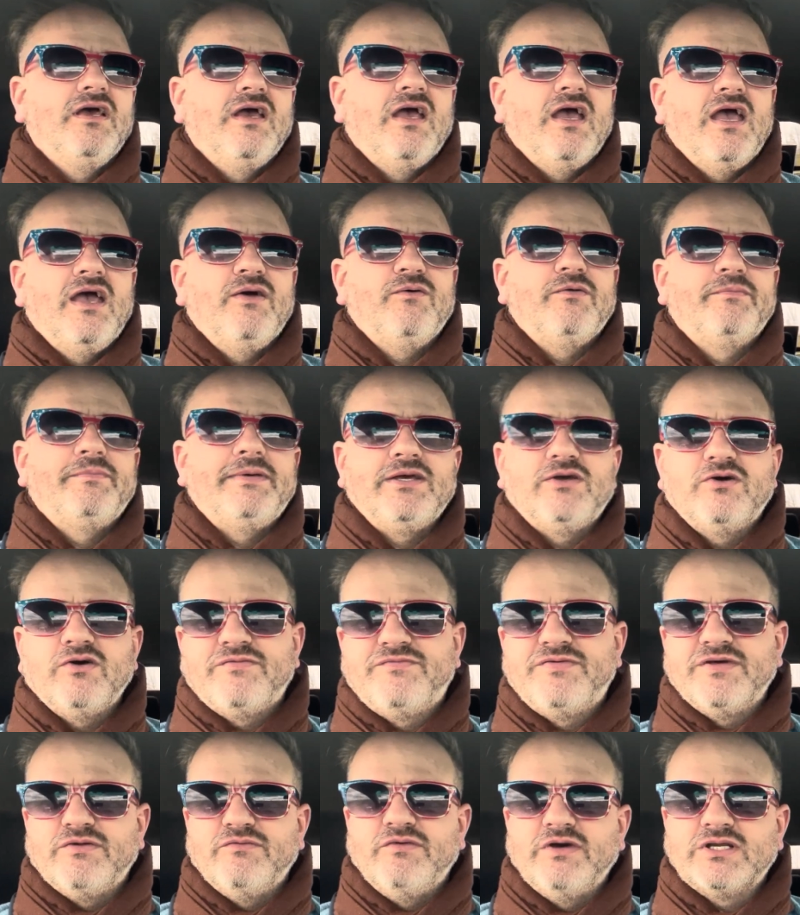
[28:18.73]
and would be good
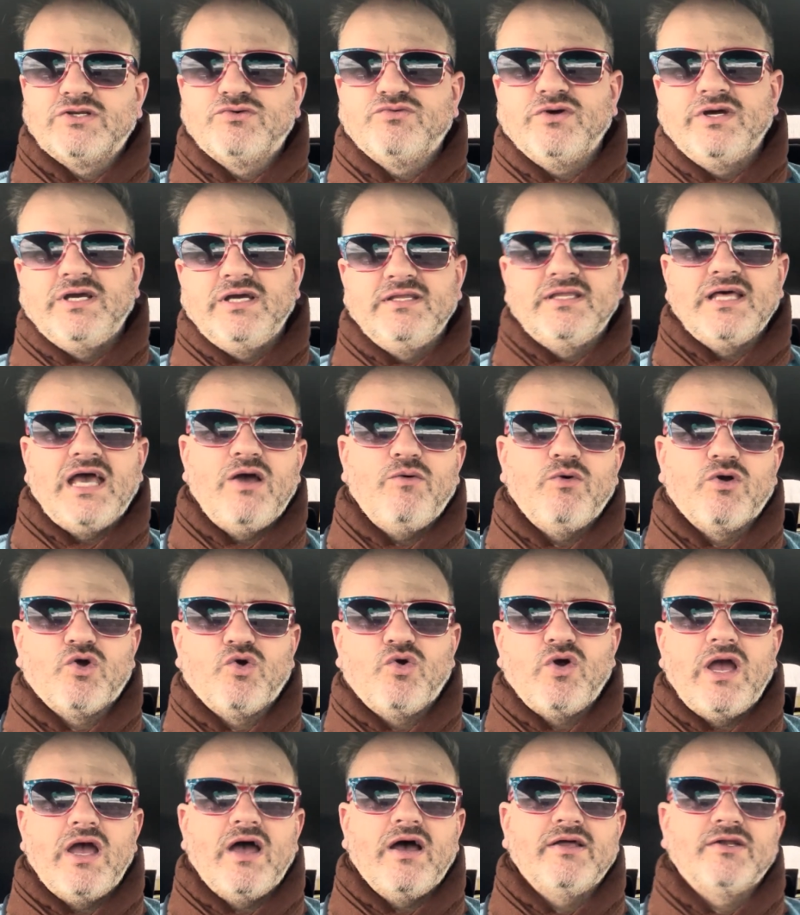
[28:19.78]
for the victory. They were
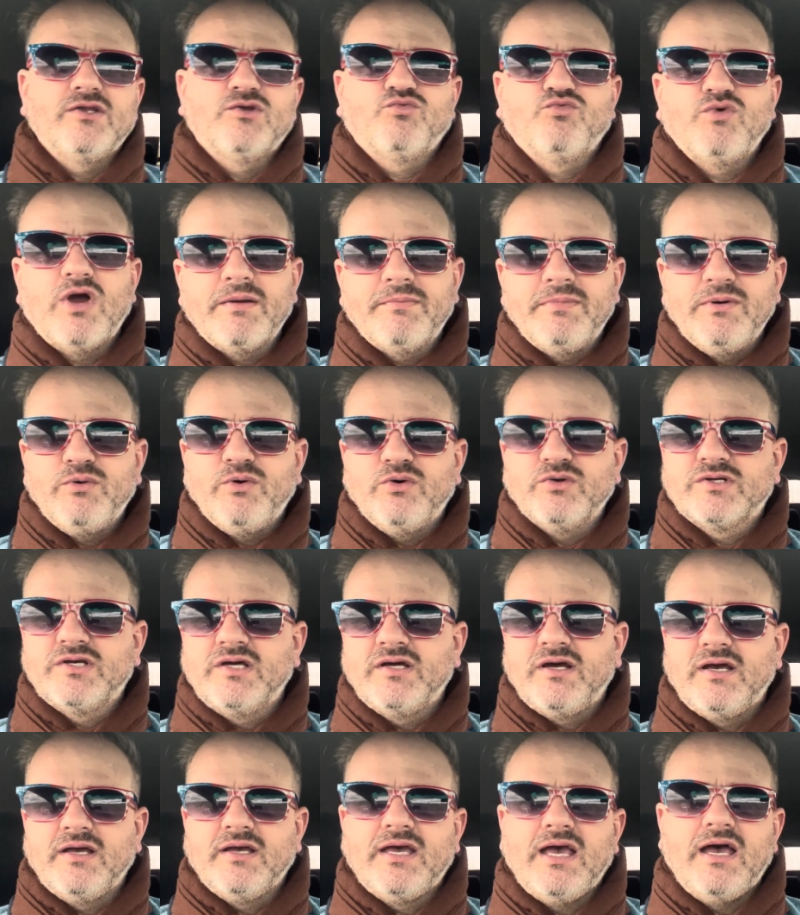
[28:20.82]
crowned Rugby World
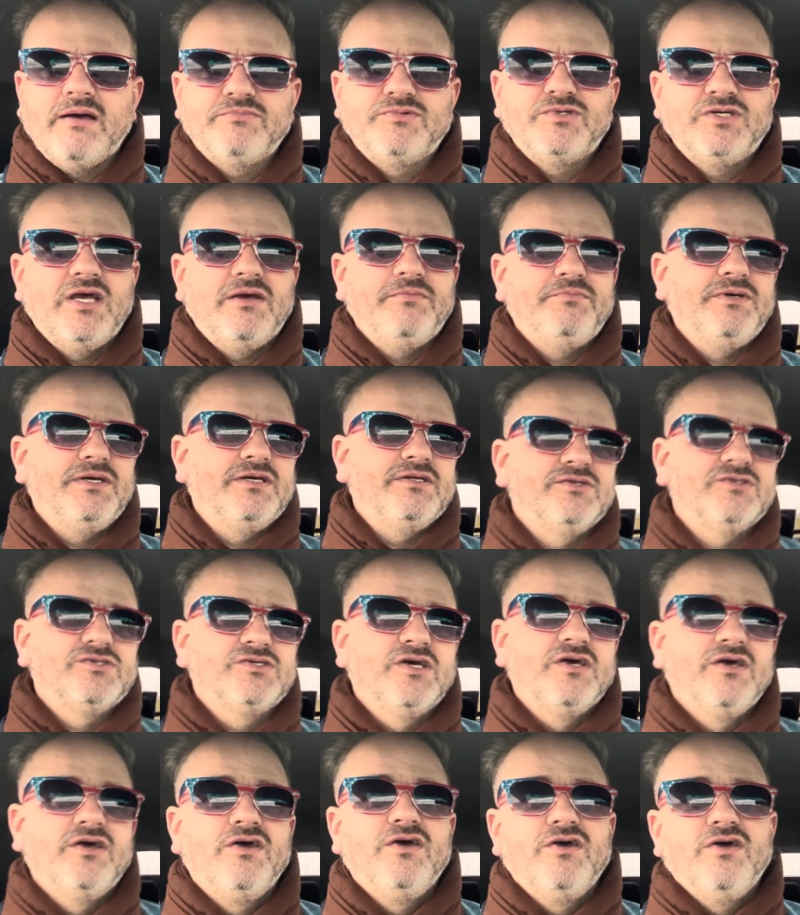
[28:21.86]
Cup champions,
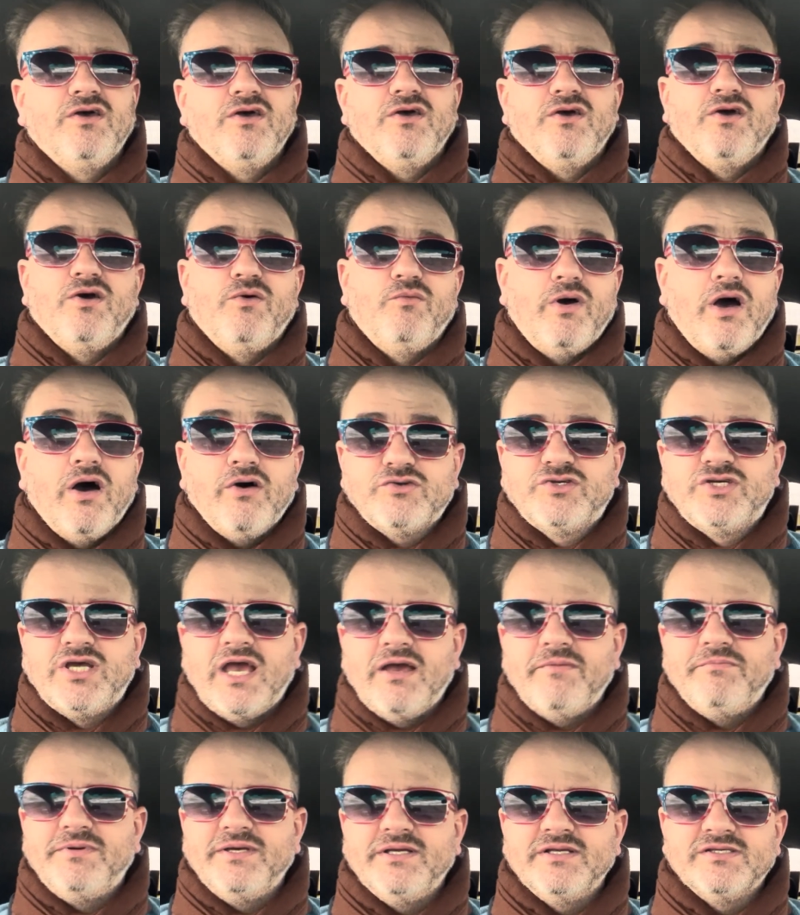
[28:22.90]
world
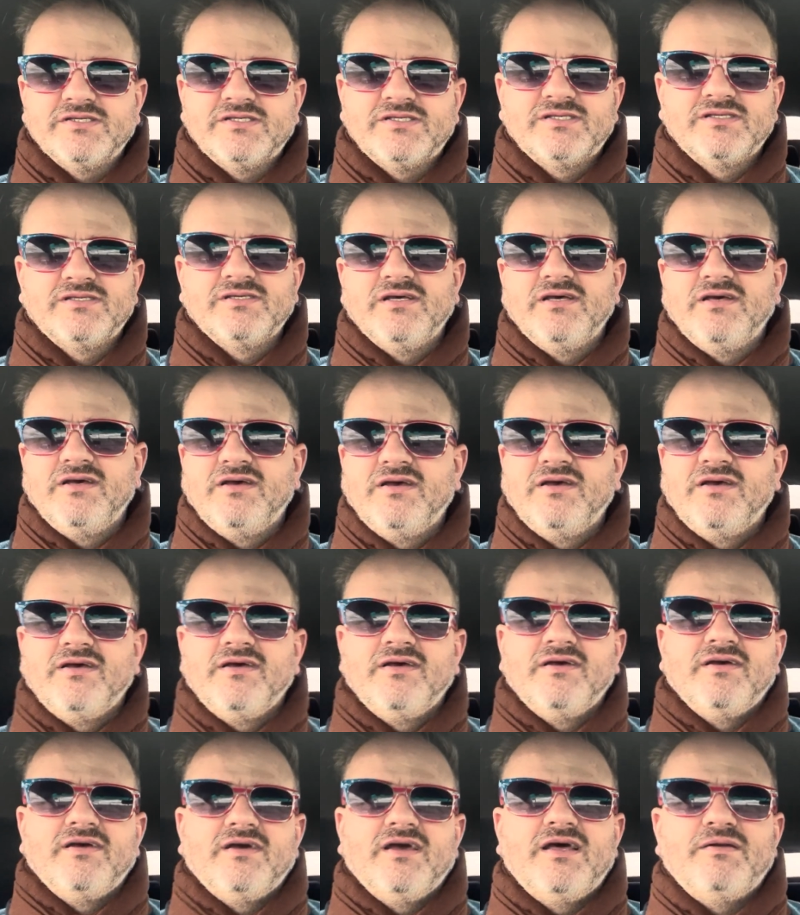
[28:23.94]
champions
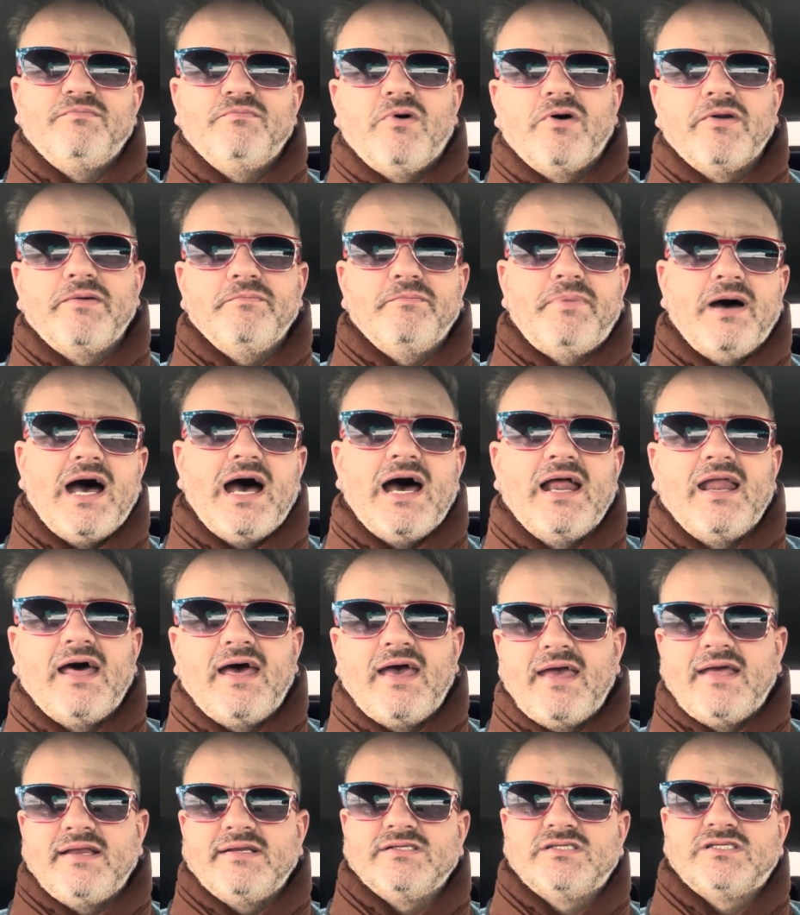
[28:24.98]
in modern
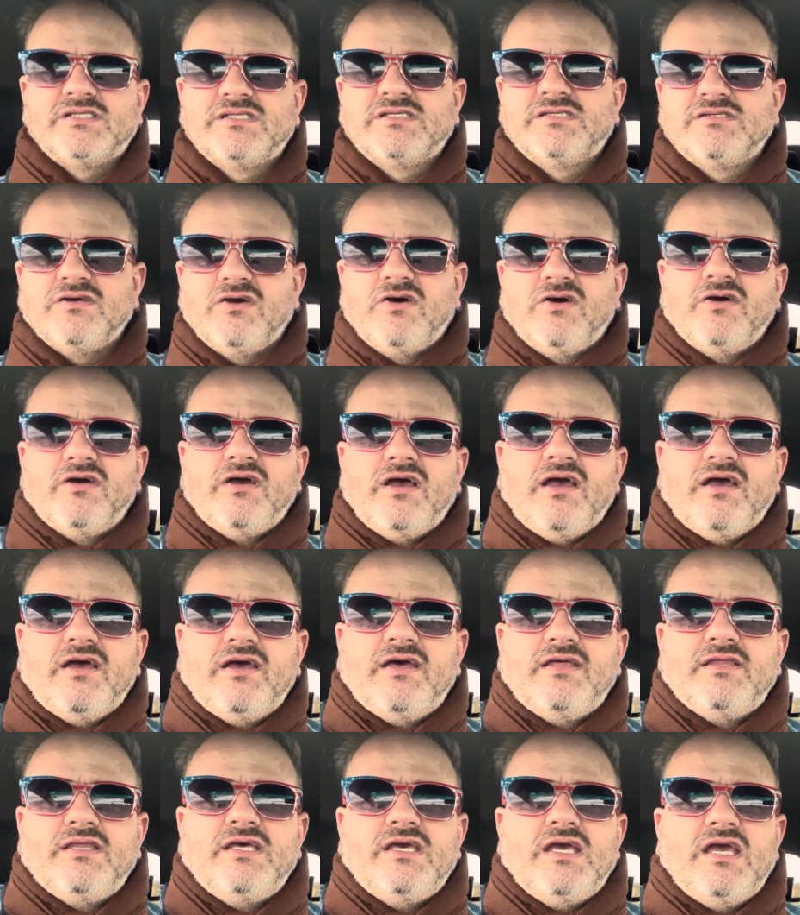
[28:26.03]
parlance,
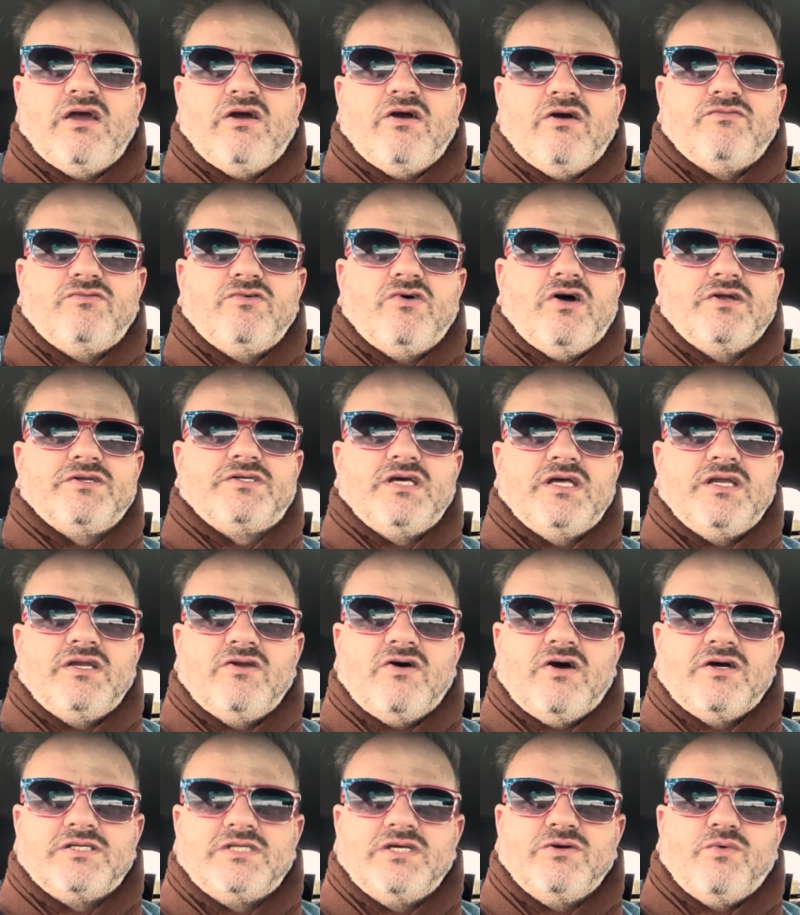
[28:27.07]
in the year of
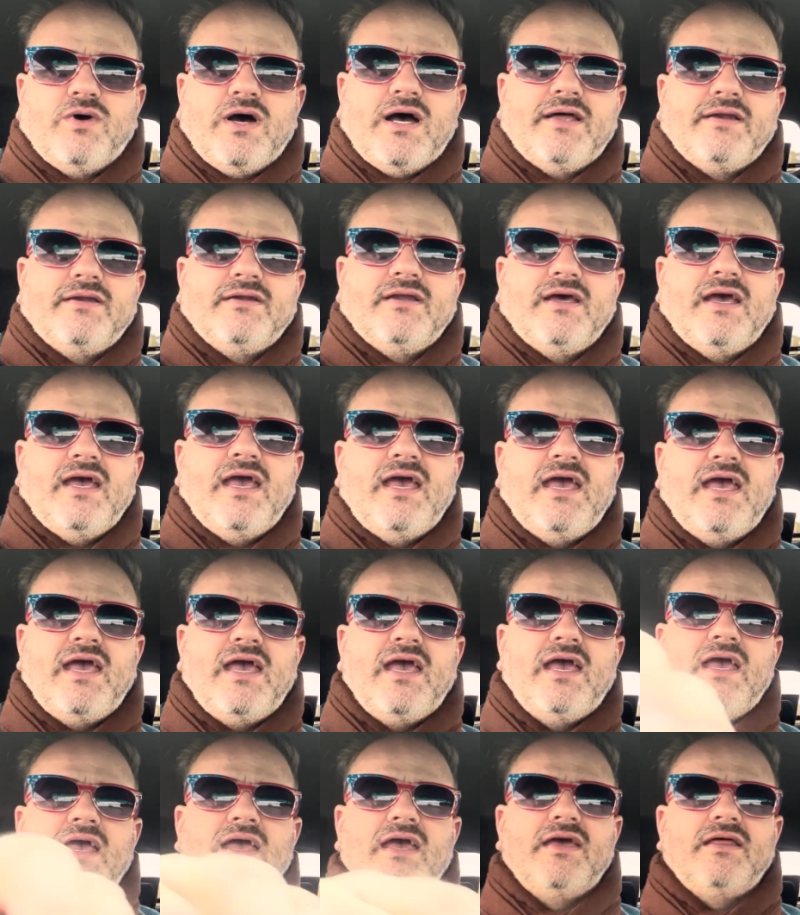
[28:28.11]
1991,
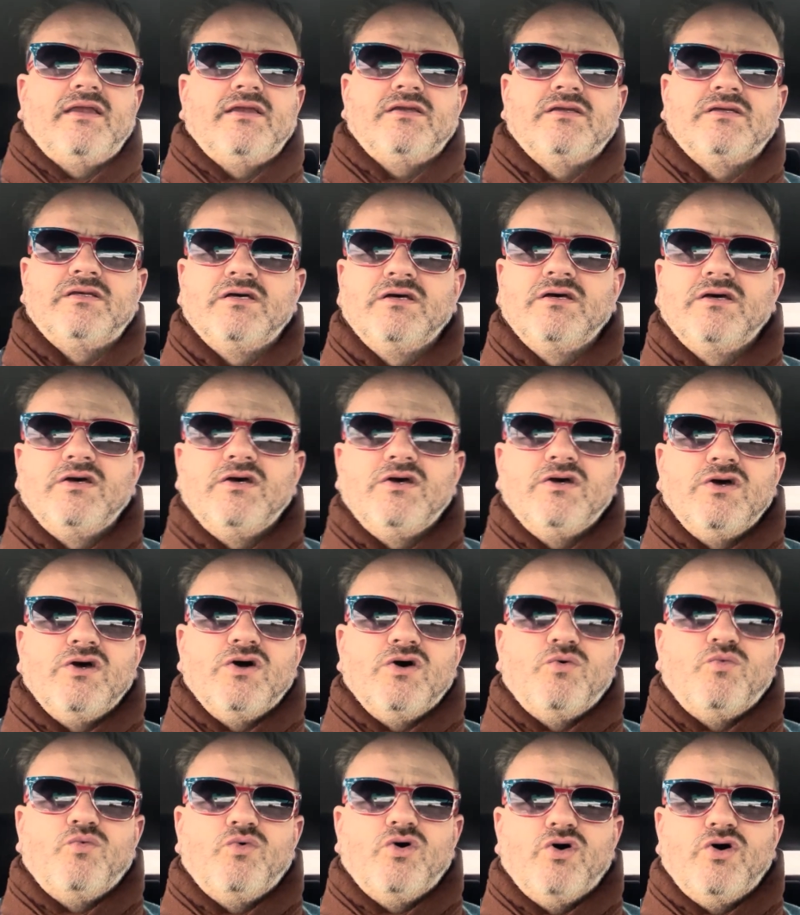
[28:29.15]
and
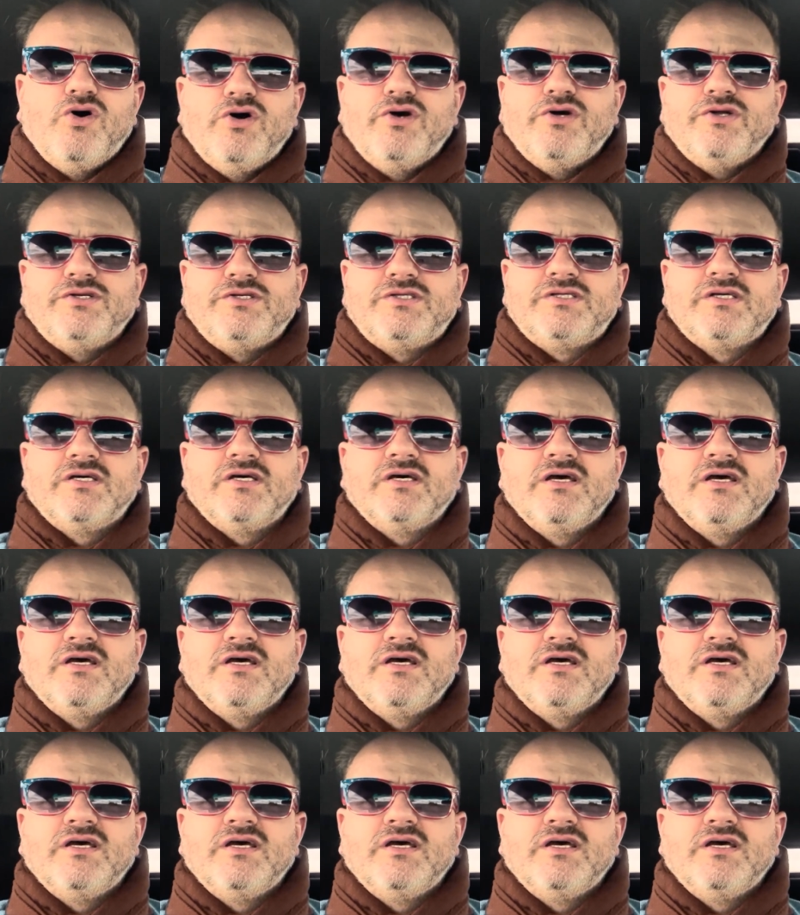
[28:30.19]
would